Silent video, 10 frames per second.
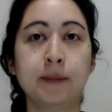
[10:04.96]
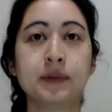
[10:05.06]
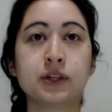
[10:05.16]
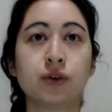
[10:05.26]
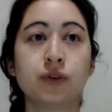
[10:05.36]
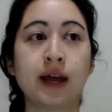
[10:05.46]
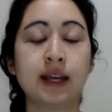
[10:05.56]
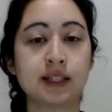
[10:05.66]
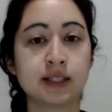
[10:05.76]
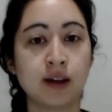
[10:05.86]
So that
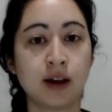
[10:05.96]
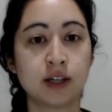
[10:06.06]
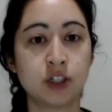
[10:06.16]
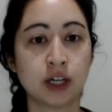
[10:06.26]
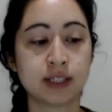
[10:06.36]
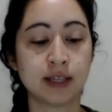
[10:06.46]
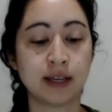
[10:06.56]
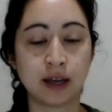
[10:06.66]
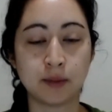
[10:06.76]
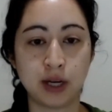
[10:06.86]
it's not just
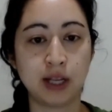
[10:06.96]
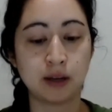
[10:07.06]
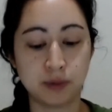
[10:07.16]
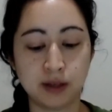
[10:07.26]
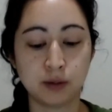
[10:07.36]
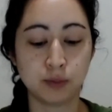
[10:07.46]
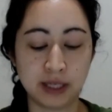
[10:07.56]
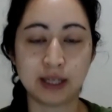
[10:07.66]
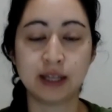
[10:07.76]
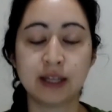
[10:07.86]
like I'm reading it, I'm reading it, I'm
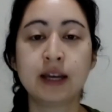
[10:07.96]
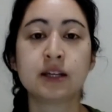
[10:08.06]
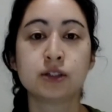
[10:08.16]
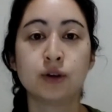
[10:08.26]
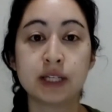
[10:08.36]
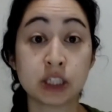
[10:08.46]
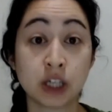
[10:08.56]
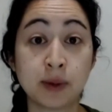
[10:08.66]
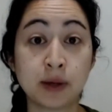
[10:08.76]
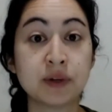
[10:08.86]
reading it. So I
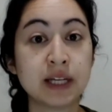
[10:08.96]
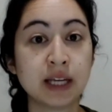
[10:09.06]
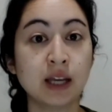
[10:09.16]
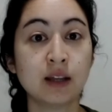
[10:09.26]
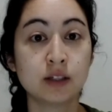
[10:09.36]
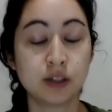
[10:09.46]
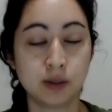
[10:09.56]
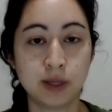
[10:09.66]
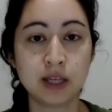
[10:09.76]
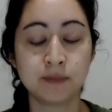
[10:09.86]
start by reading it to the
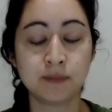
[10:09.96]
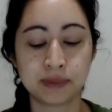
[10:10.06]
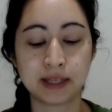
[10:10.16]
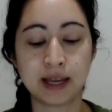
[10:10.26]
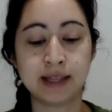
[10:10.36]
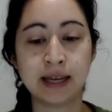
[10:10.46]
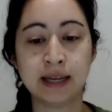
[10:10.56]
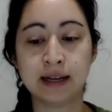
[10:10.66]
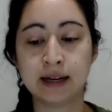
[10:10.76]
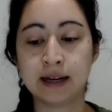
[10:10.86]
beat, and
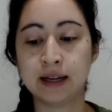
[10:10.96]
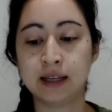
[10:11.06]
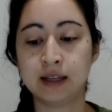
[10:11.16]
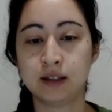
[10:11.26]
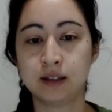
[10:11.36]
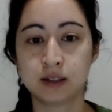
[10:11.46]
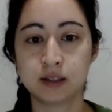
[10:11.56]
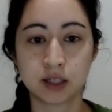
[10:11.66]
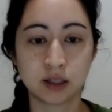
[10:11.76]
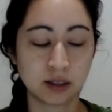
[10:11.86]
then I
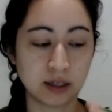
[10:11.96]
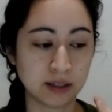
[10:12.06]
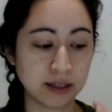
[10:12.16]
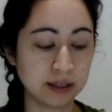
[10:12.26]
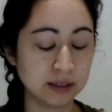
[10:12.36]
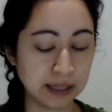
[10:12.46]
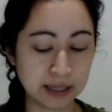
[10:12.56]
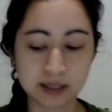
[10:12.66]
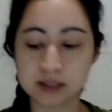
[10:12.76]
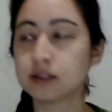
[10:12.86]
start kind of like
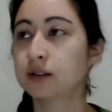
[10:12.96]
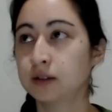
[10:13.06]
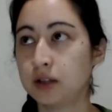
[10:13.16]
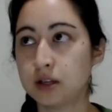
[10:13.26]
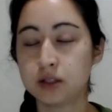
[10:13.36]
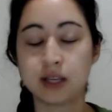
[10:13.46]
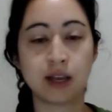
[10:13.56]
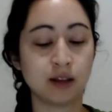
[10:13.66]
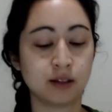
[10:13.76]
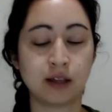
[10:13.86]
glance, say
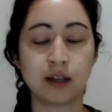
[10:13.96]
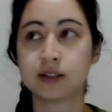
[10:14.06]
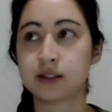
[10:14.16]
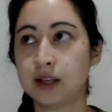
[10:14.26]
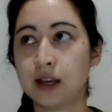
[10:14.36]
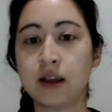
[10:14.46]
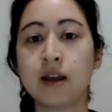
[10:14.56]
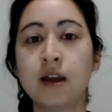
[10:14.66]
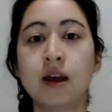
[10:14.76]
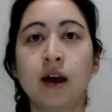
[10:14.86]
it, glance, say it.
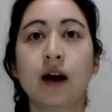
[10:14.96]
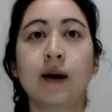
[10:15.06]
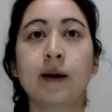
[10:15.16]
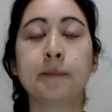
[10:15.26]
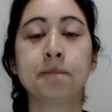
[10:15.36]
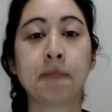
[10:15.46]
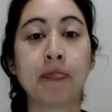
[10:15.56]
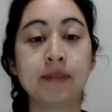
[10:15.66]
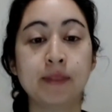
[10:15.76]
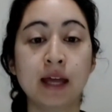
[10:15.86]

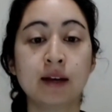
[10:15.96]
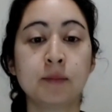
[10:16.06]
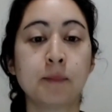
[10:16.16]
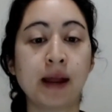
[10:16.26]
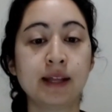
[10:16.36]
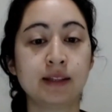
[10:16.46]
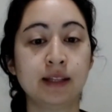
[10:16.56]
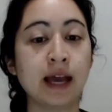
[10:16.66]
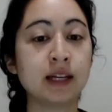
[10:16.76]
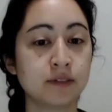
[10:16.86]
And then by
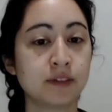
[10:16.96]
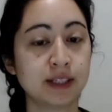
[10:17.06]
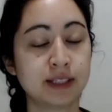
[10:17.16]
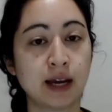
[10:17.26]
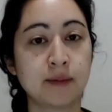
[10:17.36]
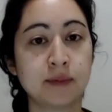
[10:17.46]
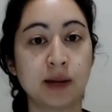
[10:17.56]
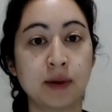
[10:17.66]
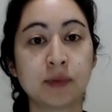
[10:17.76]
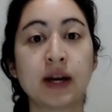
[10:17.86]
the end of the time that I'm
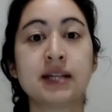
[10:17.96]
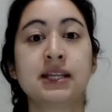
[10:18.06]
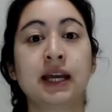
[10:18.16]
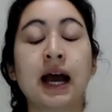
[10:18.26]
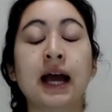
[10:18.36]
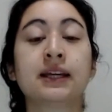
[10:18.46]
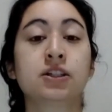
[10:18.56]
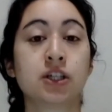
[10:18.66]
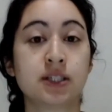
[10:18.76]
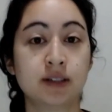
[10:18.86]
memorizing, I can
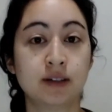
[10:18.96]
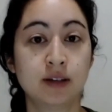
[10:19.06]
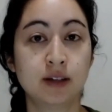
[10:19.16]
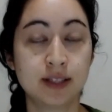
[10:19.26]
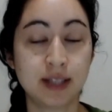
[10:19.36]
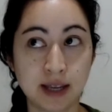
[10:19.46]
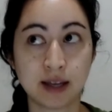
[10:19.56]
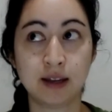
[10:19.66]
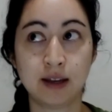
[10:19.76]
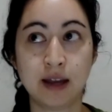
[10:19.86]
just say
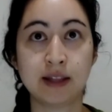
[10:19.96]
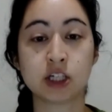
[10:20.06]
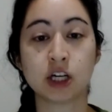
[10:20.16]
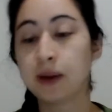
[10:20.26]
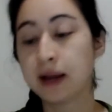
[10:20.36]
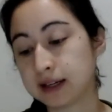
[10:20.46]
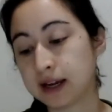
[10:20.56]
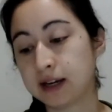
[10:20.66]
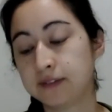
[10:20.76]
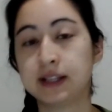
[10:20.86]
it and then check back
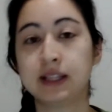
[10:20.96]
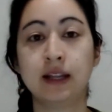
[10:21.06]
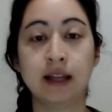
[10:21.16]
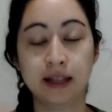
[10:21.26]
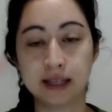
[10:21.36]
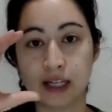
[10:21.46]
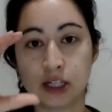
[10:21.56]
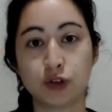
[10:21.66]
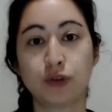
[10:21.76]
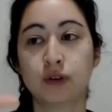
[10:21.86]
kind of at like
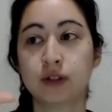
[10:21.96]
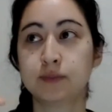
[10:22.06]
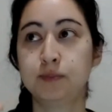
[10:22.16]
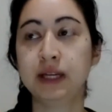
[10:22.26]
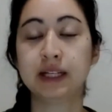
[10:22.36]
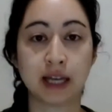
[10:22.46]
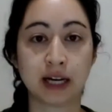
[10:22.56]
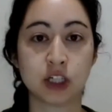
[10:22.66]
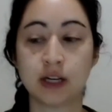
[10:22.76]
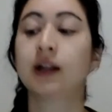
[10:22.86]
each big
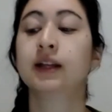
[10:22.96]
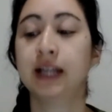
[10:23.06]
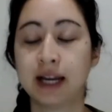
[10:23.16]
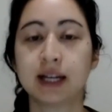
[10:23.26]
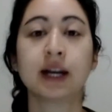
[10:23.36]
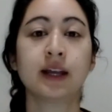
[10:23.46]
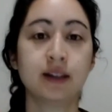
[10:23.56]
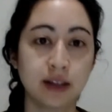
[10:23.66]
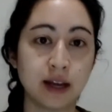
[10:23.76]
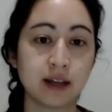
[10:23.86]
section. Oh, yeah, I got it.
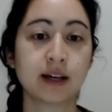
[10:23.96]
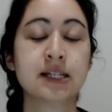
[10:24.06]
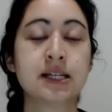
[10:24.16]
Yeah, I got it.